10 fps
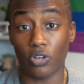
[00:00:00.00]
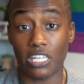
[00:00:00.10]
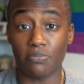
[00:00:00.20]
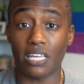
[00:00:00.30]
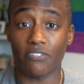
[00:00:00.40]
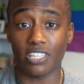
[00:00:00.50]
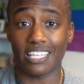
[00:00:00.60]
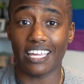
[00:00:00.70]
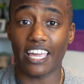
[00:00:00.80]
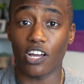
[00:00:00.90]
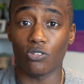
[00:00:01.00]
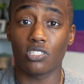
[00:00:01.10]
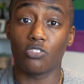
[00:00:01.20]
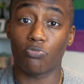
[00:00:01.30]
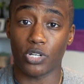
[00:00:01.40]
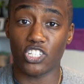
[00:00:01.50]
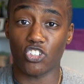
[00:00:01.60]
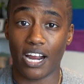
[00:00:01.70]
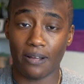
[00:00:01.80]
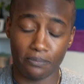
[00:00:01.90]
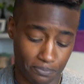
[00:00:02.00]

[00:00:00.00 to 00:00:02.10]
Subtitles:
keeps everything else pretty dry.